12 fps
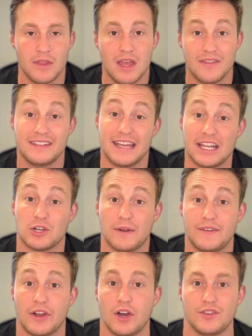the day you're
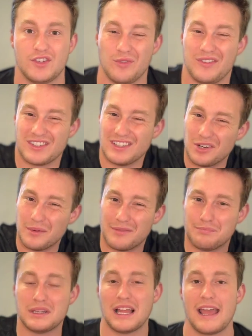renting on. So there's a little bit
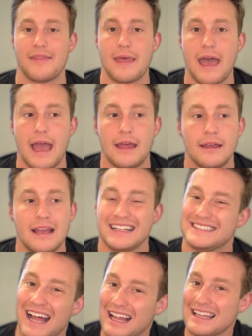of play in that.
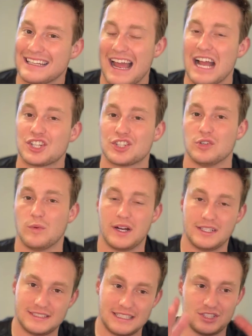It's not like national
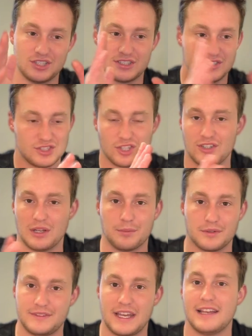where it's just a certain
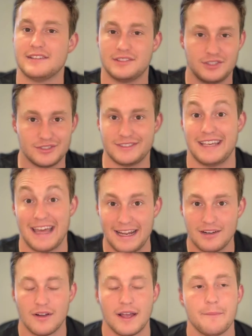number of days and just get
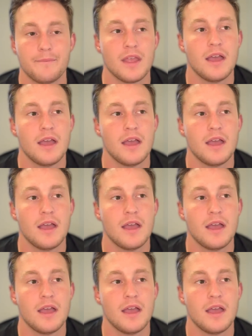it, right?